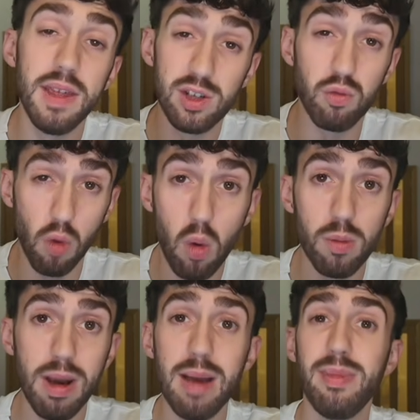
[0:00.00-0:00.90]
This
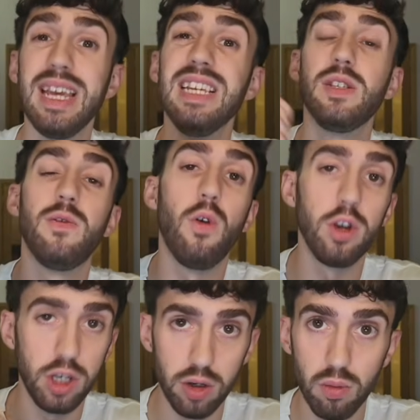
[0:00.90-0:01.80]
roadmap is
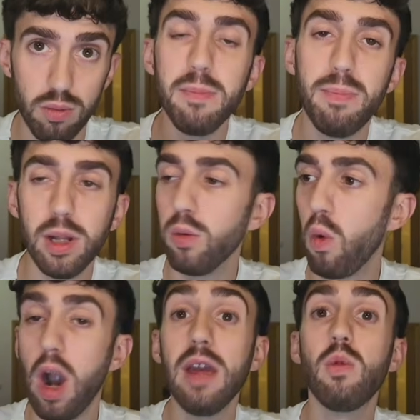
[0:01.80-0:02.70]
for you. I built
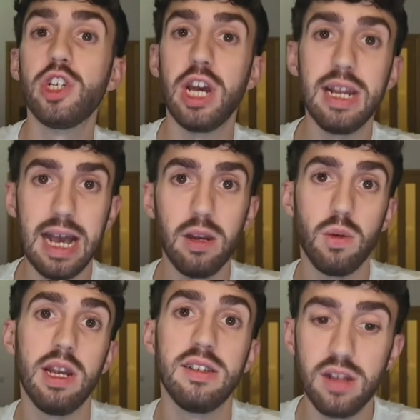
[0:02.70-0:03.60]
what I wish I'd
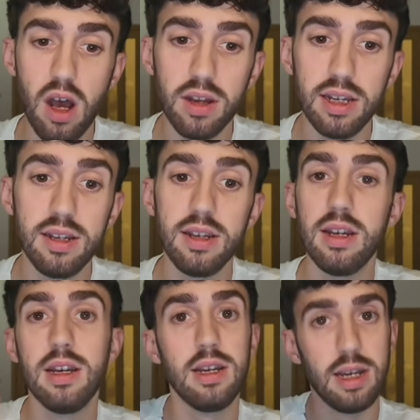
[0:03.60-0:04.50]
had when I started,
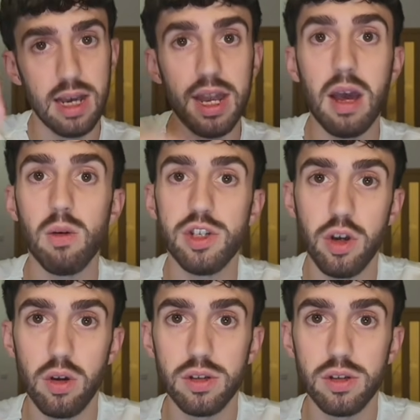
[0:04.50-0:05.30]
and now it's